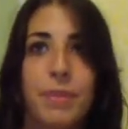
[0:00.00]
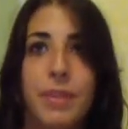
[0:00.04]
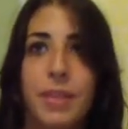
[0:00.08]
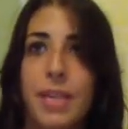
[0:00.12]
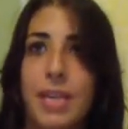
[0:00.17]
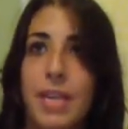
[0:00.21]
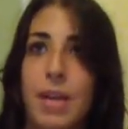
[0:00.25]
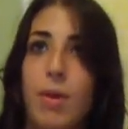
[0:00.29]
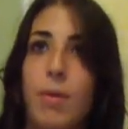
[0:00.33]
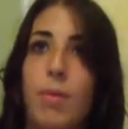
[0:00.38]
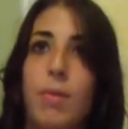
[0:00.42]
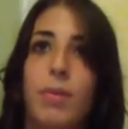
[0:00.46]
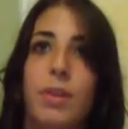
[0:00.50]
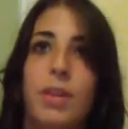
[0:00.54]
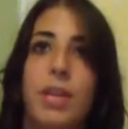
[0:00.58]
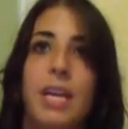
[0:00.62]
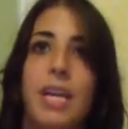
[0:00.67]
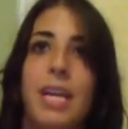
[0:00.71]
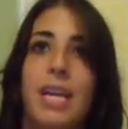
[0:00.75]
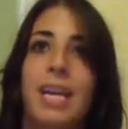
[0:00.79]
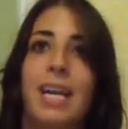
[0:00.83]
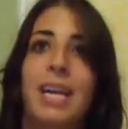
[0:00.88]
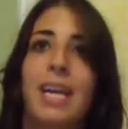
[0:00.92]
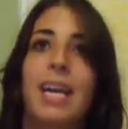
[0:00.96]
The
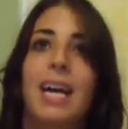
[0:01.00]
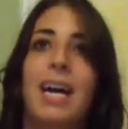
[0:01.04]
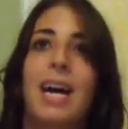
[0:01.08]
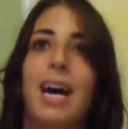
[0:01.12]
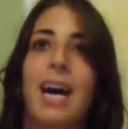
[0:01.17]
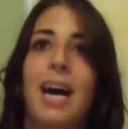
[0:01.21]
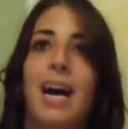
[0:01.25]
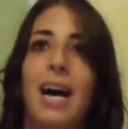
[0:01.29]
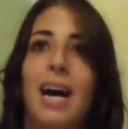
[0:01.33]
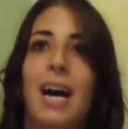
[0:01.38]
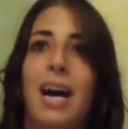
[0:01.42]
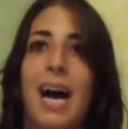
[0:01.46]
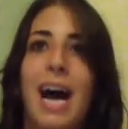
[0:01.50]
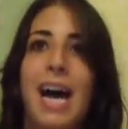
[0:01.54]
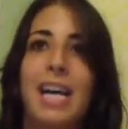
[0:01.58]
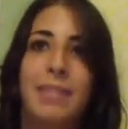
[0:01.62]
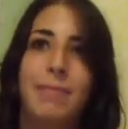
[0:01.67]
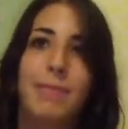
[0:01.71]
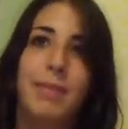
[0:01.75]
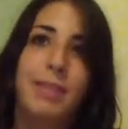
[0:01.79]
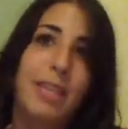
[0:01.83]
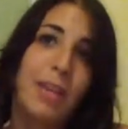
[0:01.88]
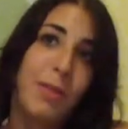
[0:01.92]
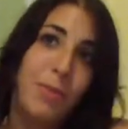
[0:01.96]
only uh,
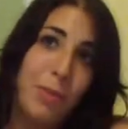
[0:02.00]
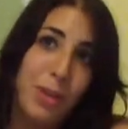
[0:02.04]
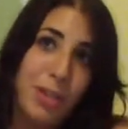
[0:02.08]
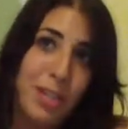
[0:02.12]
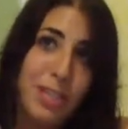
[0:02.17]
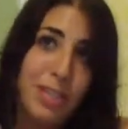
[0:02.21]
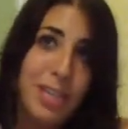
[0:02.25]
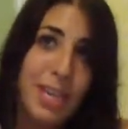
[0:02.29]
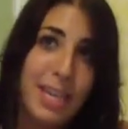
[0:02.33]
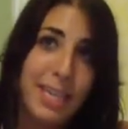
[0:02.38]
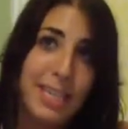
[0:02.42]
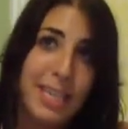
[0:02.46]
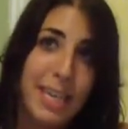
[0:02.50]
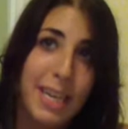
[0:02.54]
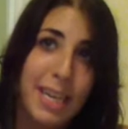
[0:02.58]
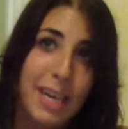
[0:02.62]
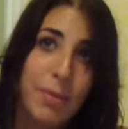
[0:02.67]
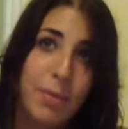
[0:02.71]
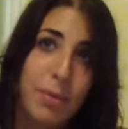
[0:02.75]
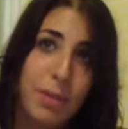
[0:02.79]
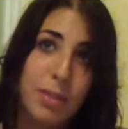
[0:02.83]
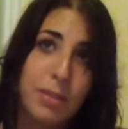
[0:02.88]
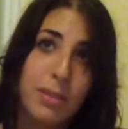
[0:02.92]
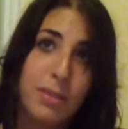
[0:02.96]
aspect I wish they
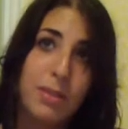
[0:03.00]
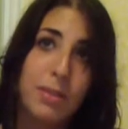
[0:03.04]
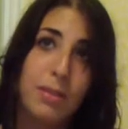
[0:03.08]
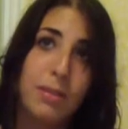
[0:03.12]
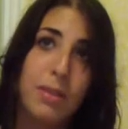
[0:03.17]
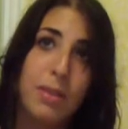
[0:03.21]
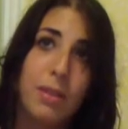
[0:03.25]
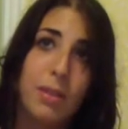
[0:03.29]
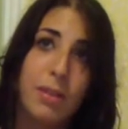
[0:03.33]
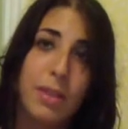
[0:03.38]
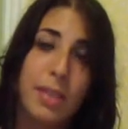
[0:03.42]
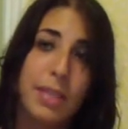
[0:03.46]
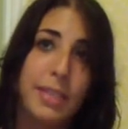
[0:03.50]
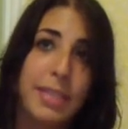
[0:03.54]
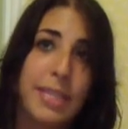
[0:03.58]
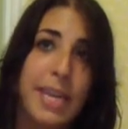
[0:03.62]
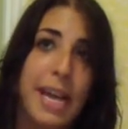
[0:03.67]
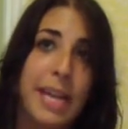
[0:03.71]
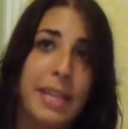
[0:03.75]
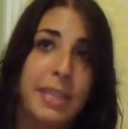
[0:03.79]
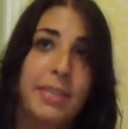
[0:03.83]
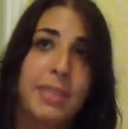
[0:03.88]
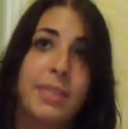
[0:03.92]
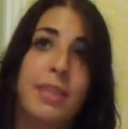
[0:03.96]
did was the
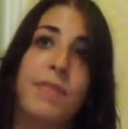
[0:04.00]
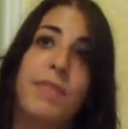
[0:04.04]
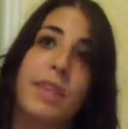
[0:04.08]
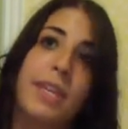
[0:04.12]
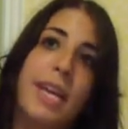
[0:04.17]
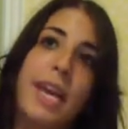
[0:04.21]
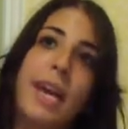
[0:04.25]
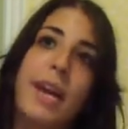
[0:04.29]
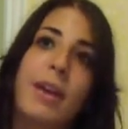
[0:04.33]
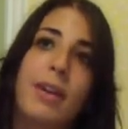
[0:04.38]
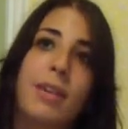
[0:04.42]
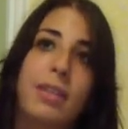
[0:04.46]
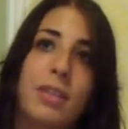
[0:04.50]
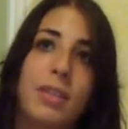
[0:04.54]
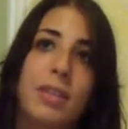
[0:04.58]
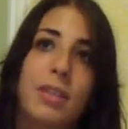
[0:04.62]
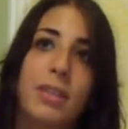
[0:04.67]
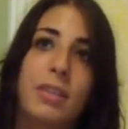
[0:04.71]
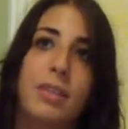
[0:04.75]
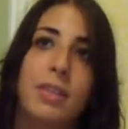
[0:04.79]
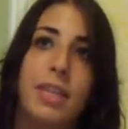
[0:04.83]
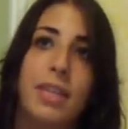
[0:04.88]
deaths of the characters.